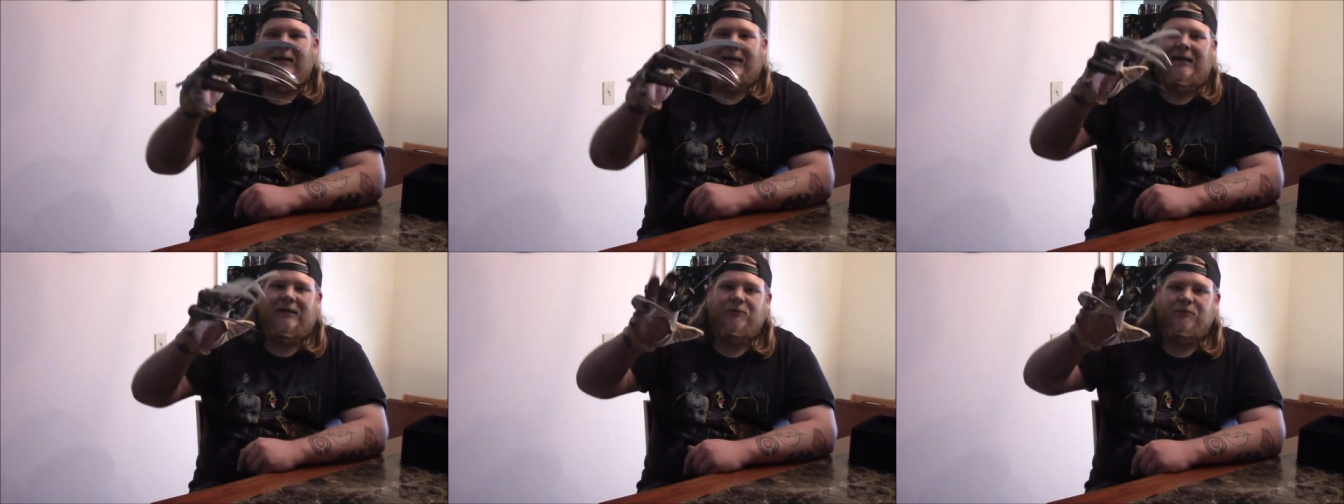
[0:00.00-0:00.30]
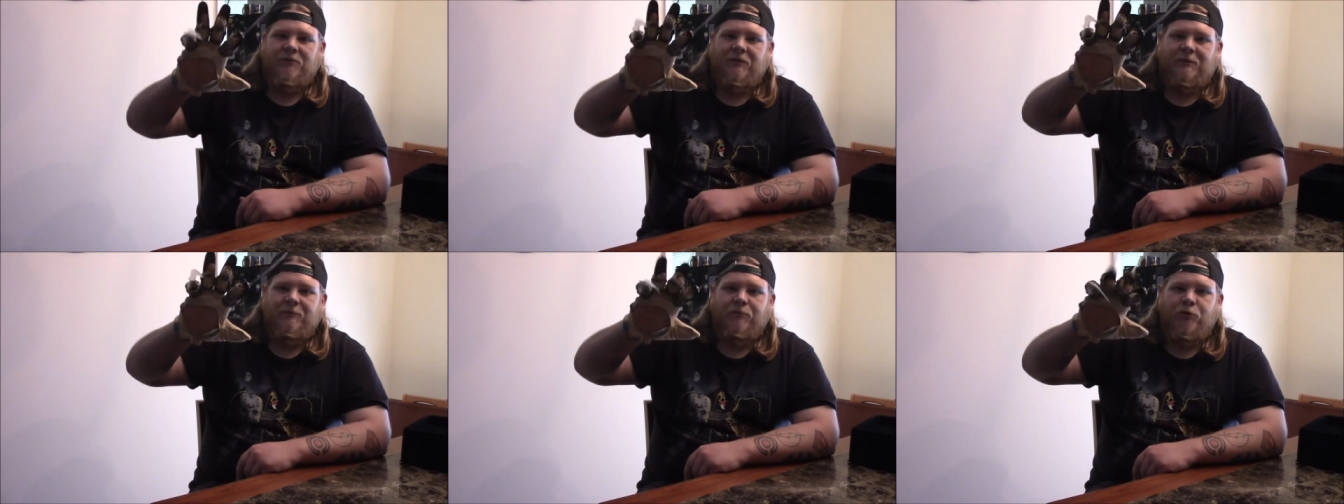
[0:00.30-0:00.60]
can't
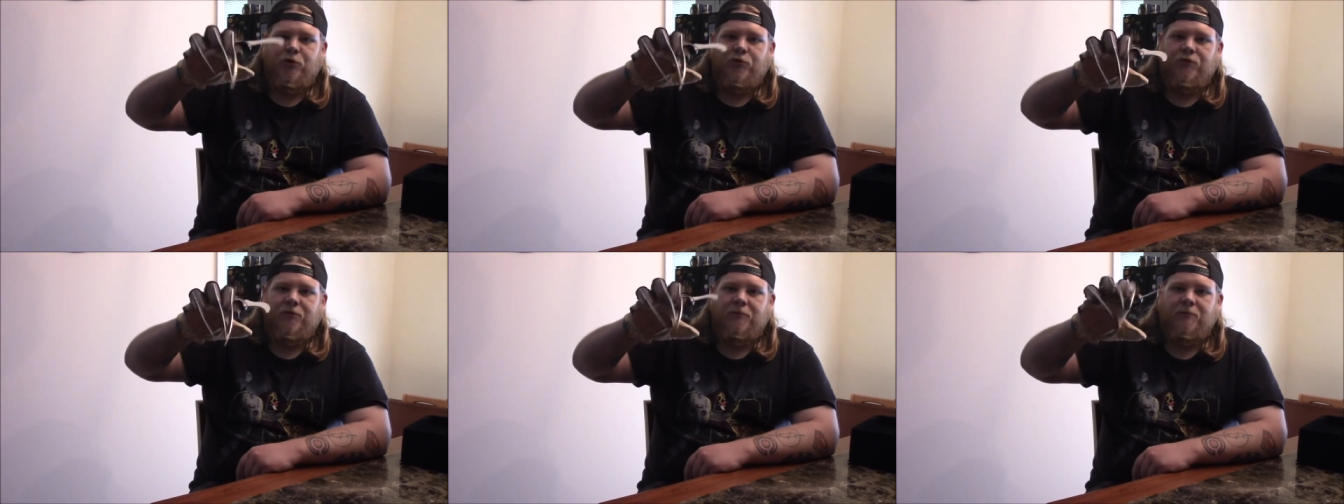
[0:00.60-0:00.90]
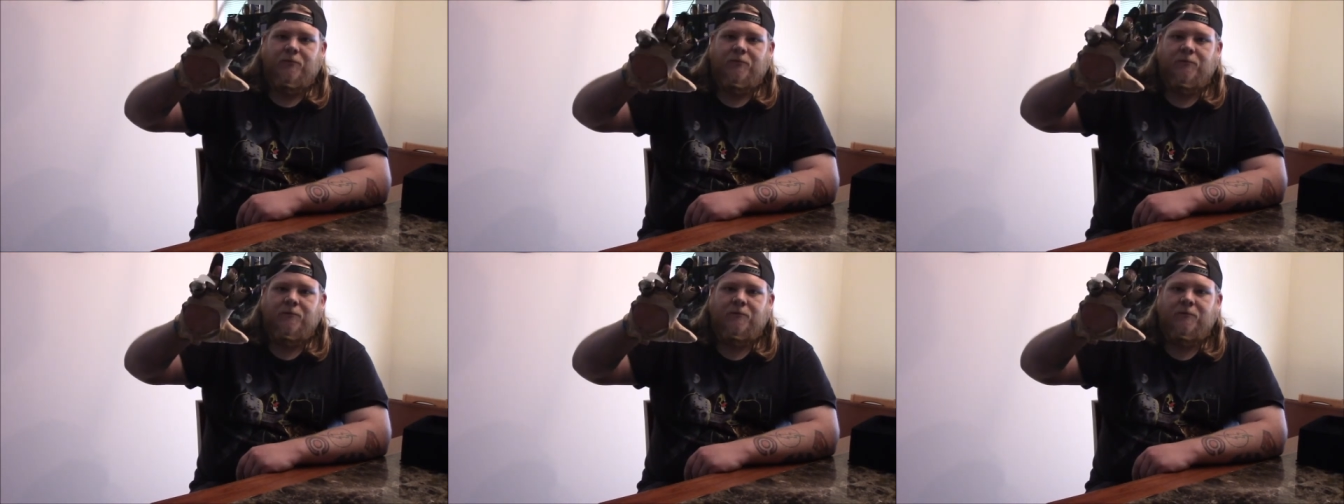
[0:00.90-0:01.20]
really move
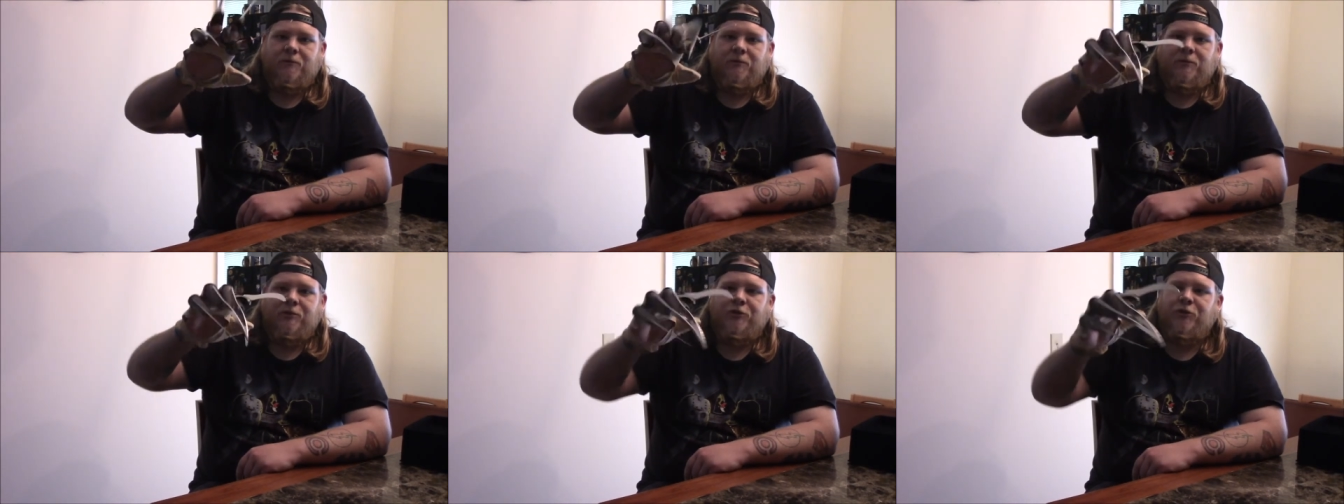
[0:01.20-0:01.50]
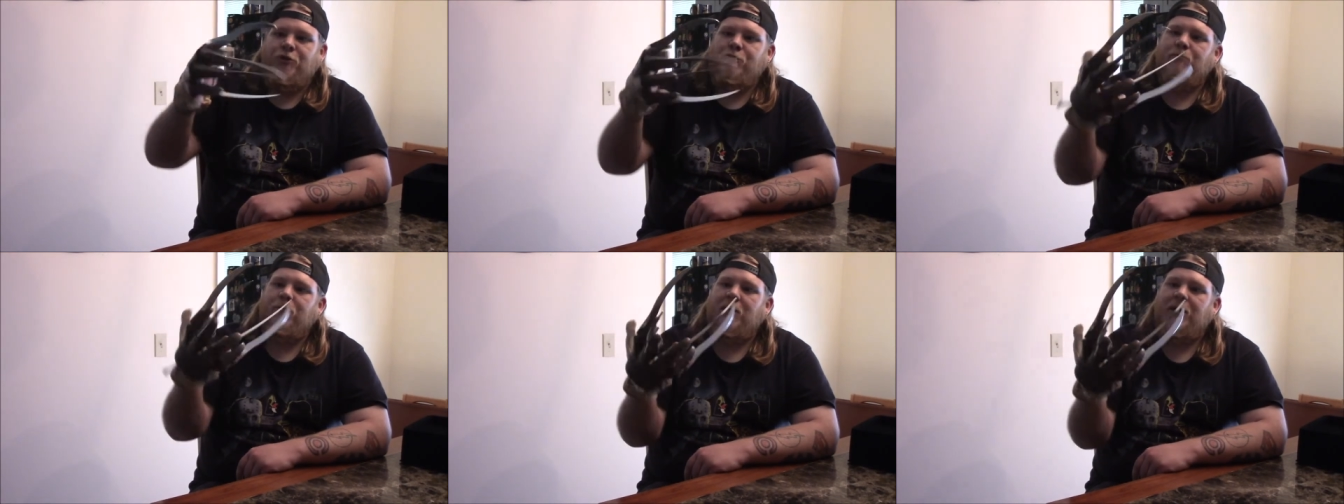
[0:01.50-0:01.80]
them
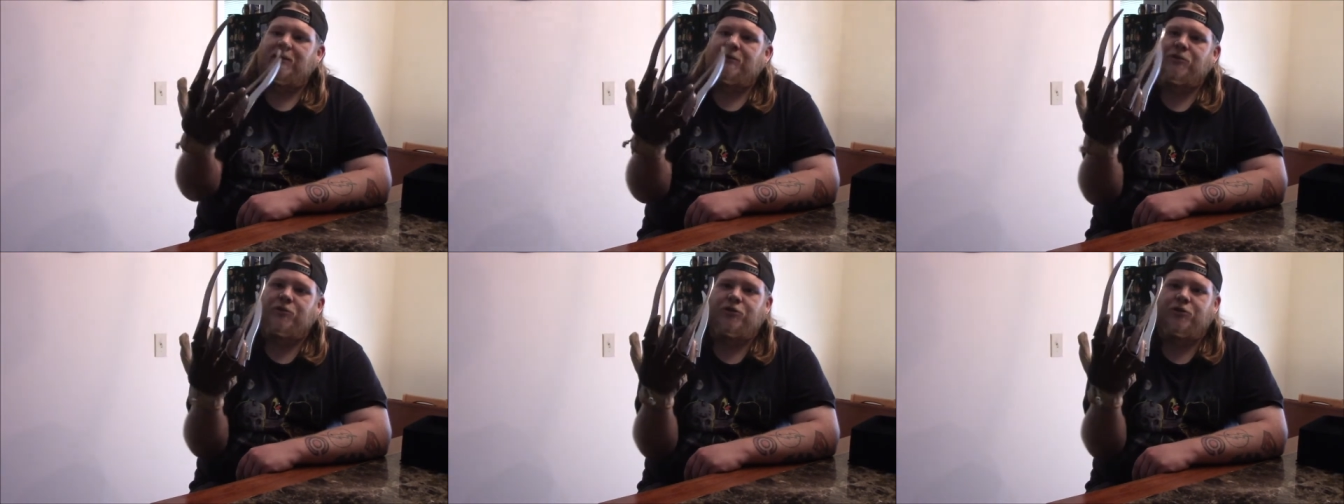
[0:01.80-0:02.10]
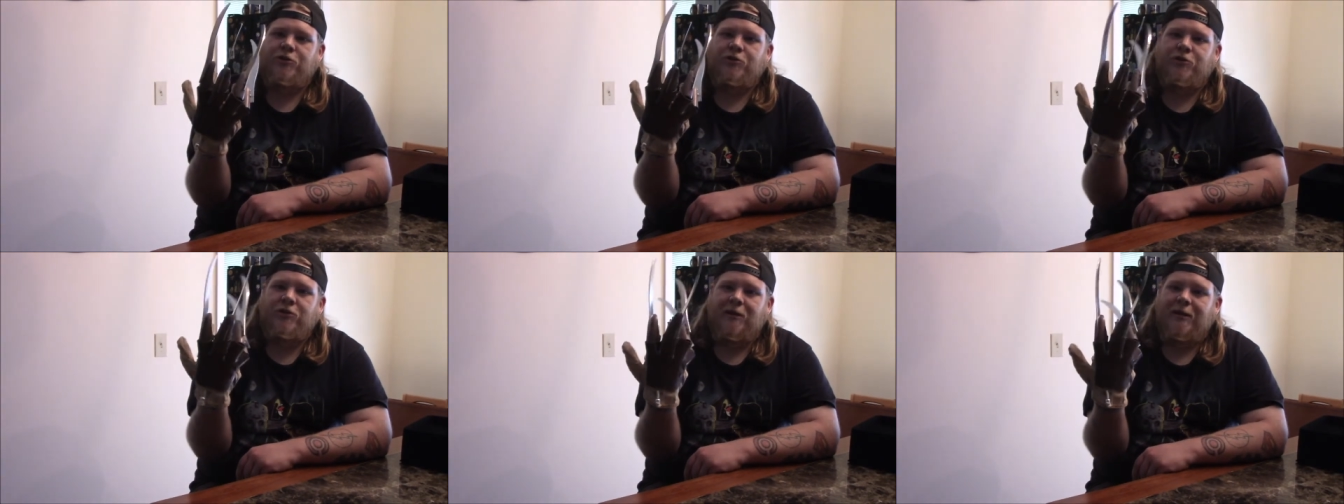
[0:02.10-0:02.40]
too
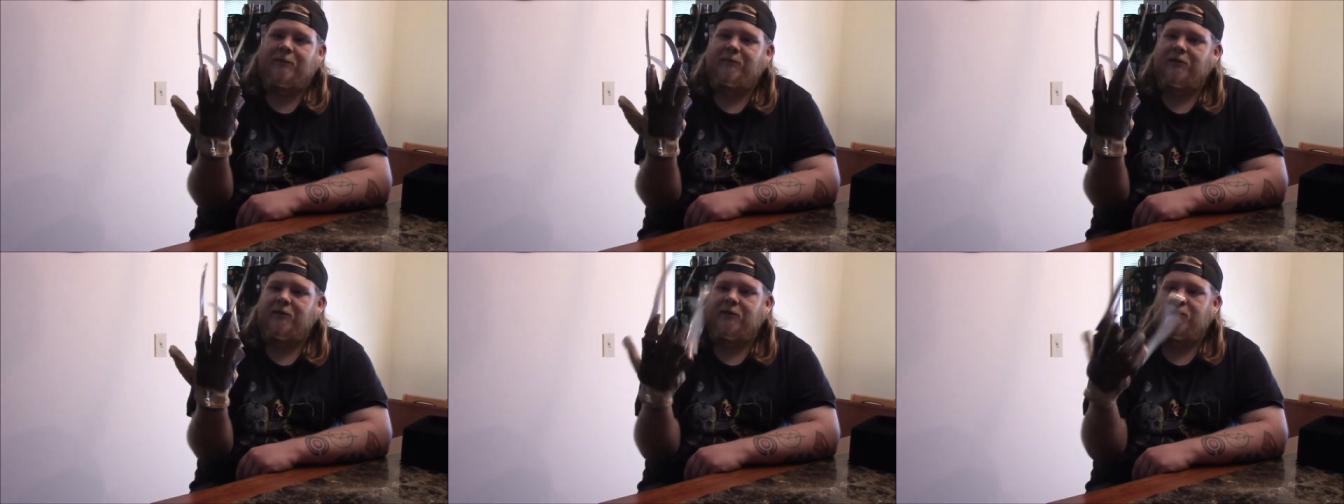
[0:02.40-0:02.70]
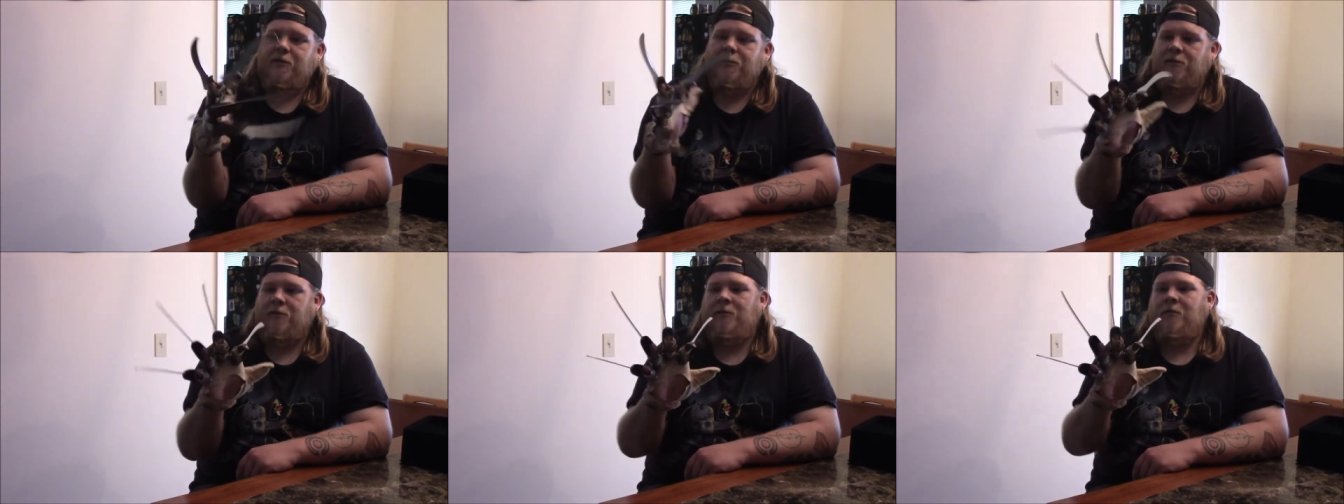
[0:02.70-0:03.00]
much. I
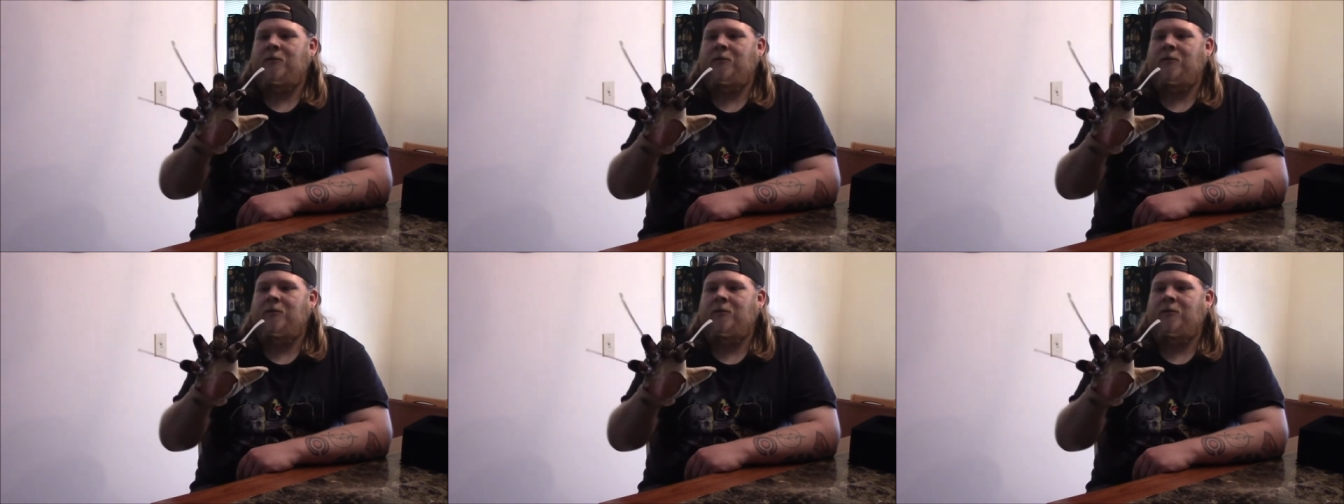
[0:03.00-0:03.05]
mean,